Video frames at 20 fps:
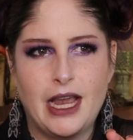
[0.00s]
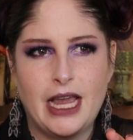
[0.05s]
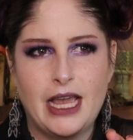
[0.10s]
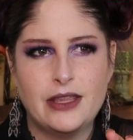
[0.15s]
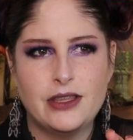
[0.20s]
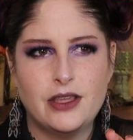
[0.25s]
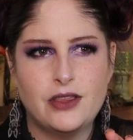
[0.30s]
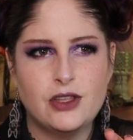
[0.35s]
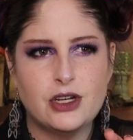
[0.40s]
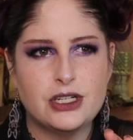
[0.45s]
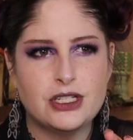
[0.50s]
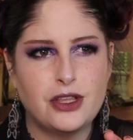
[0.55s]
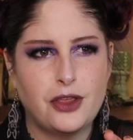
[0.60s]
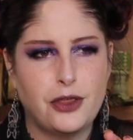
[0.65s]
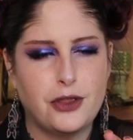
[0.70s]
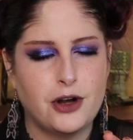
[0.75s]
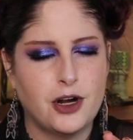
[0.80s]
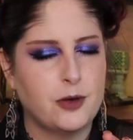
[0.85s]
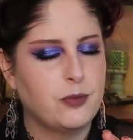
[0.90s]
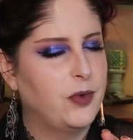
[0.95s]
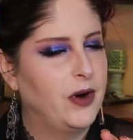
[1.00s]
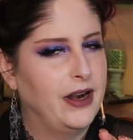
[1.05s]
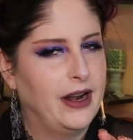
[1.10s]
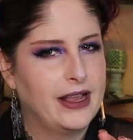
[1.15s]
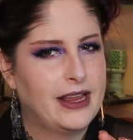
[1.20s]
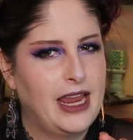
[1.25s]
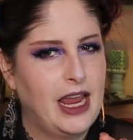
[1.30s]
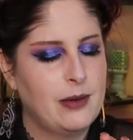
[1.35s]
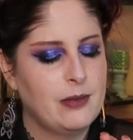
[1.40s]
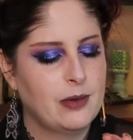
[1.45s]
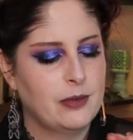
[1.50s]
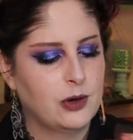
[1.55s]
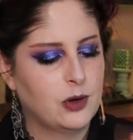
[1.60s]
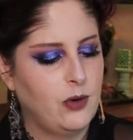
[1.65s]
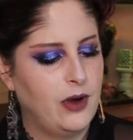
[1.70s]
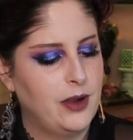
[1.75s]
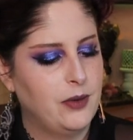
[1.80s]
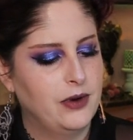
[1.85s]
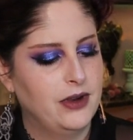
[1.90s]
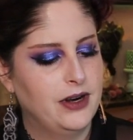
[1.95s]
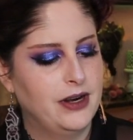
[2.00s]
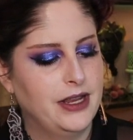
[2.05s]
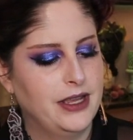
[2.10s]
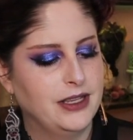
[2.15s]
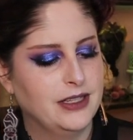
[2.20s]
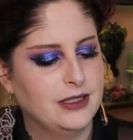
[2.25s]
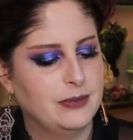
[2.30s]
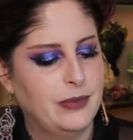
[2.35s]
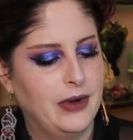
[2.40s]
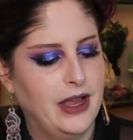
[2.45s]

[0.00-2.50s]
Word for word: and then there's a third print. I can't remember quite what it is,